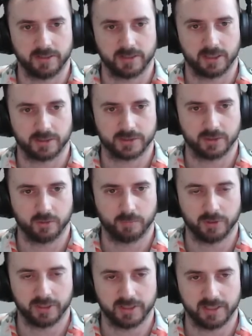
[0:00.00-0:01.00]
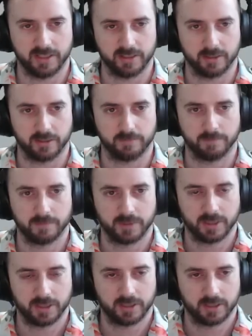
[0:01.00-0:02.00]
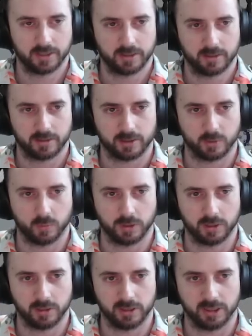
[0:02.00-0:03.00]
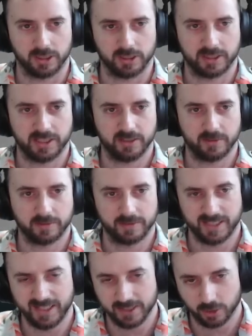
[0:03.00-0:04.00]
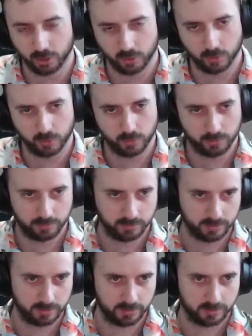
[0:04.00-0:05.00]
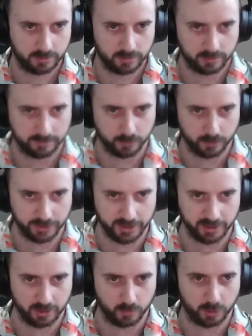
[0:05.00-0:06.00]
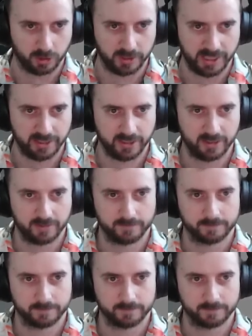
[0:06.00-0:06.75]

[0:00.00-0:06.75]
also put the wall keyhole for the wall hanger.